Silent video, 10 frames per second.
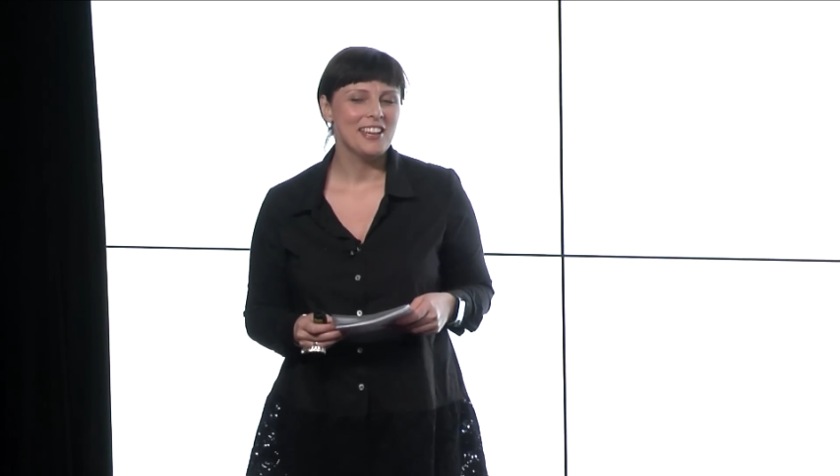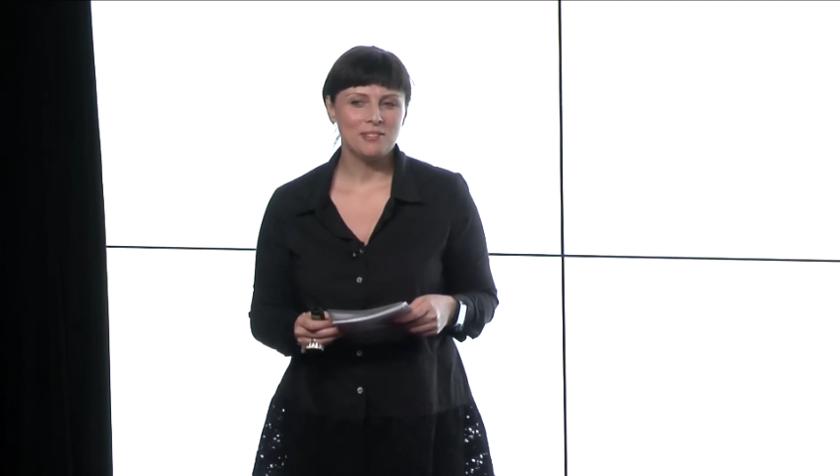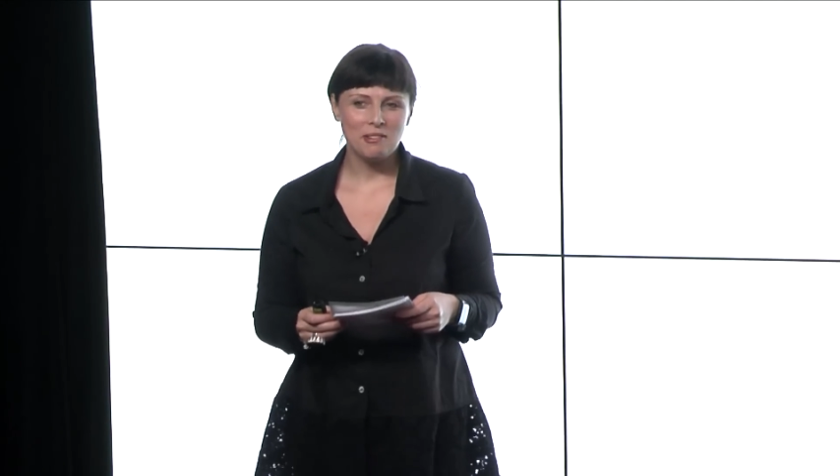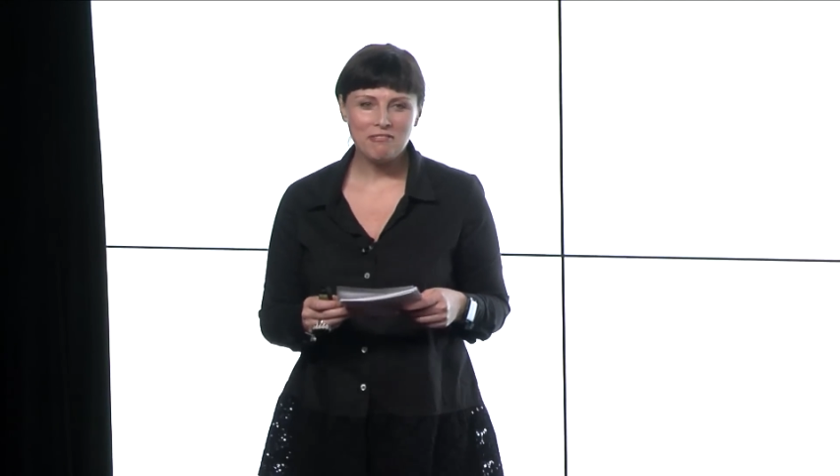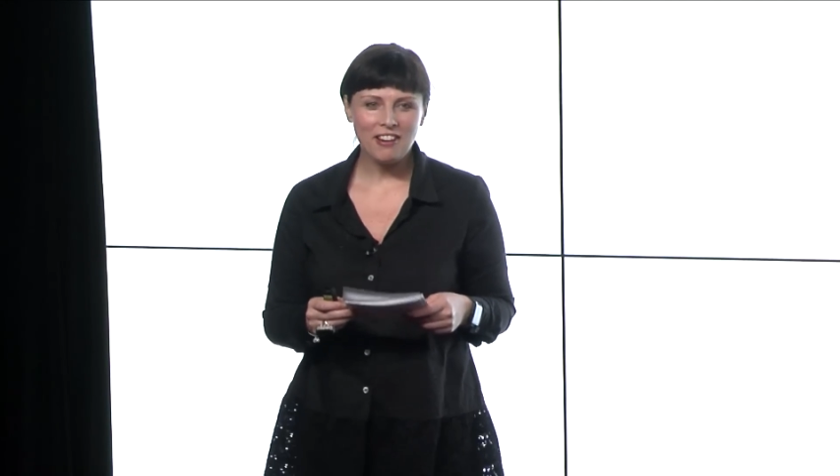
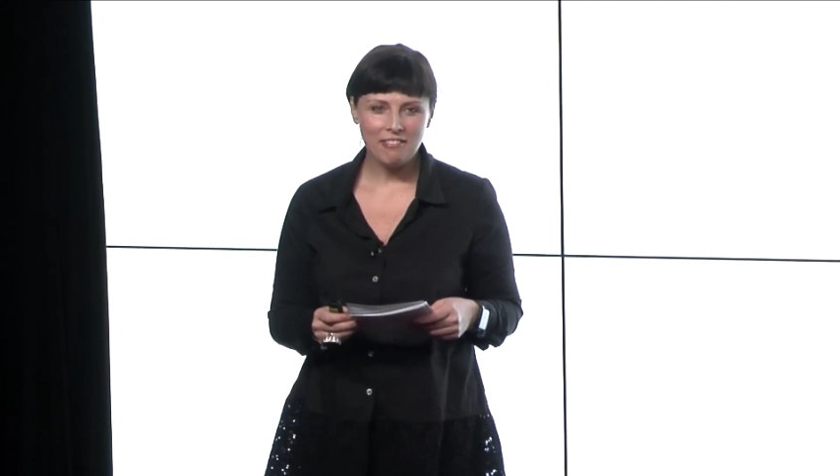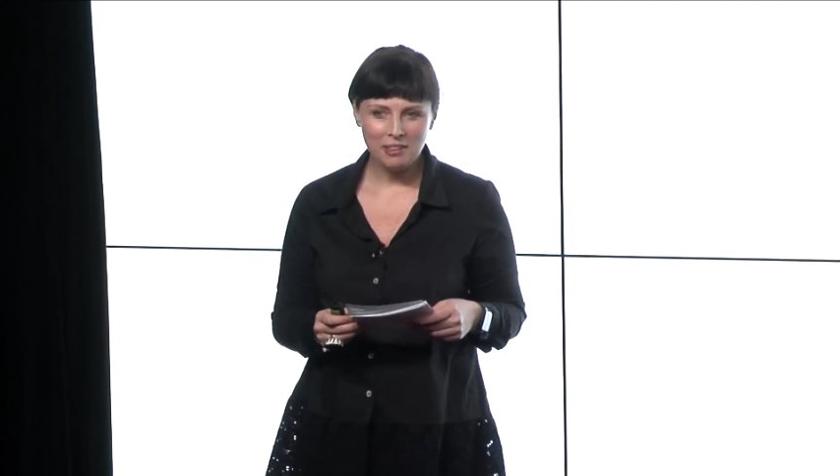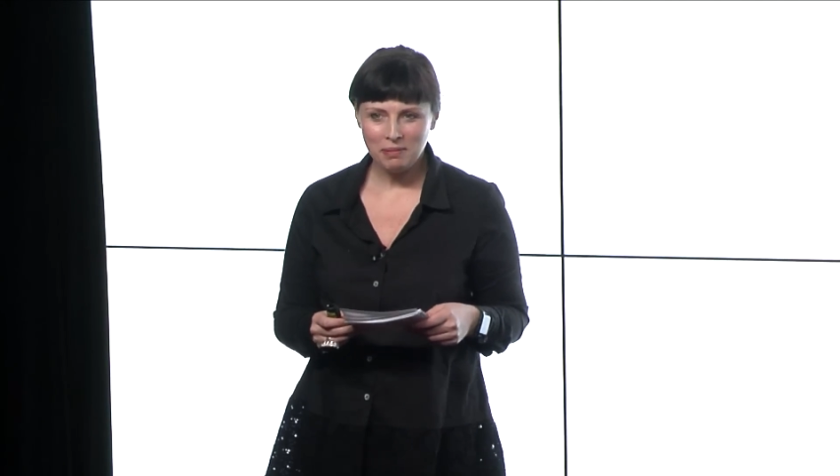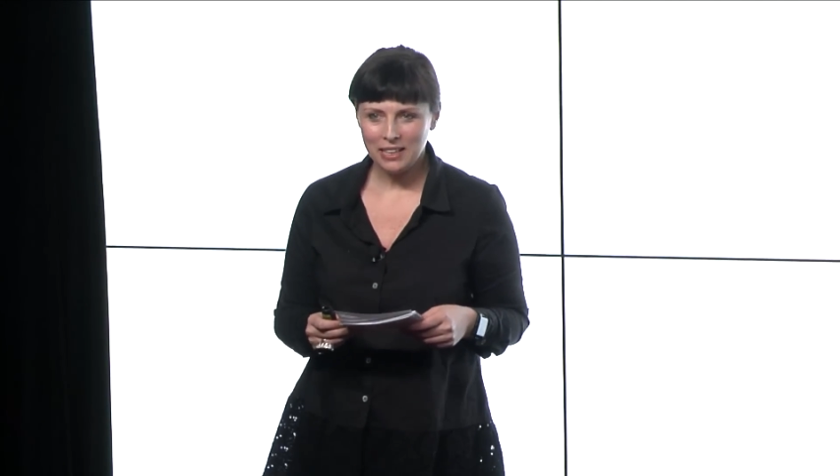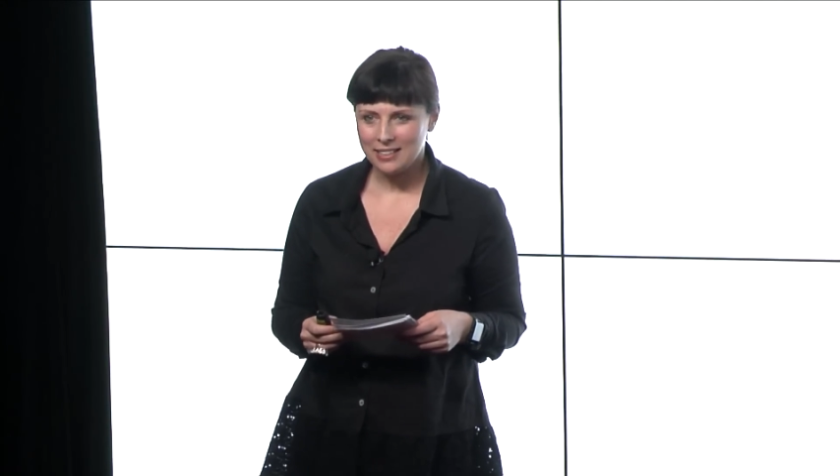So we're
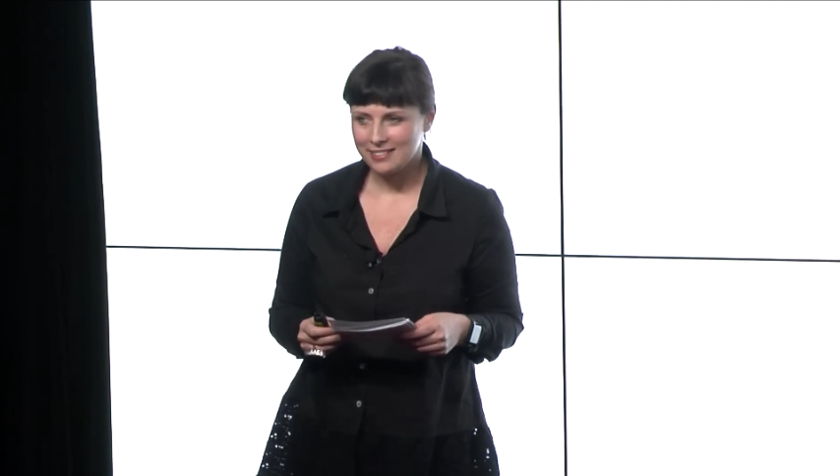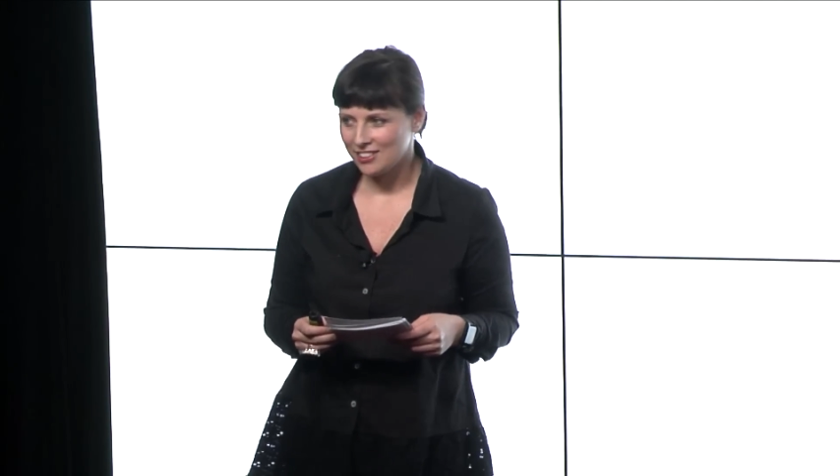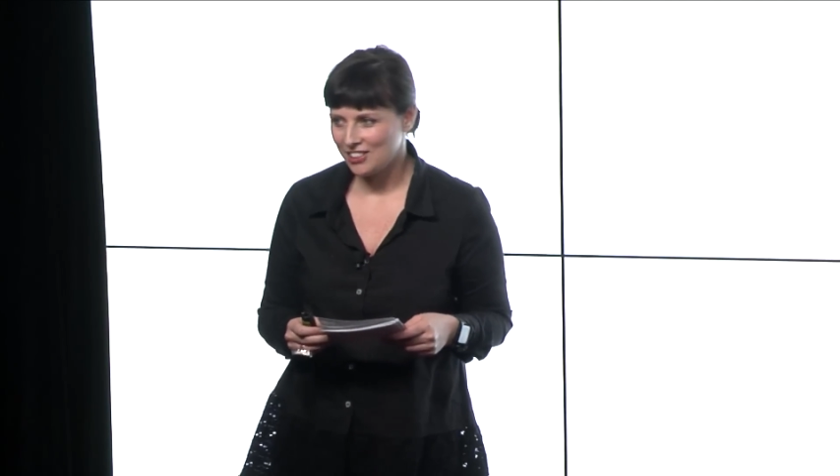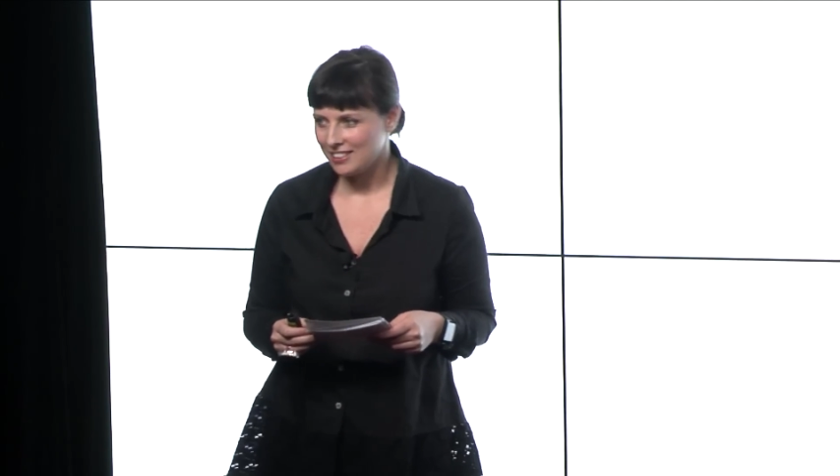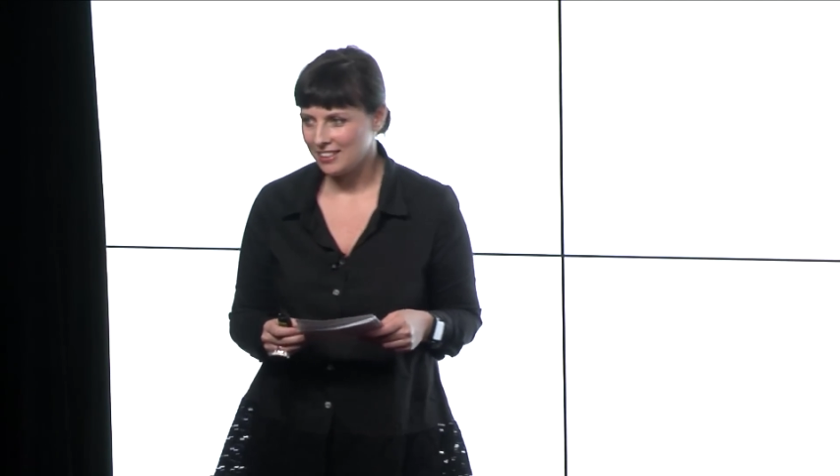very pleased that she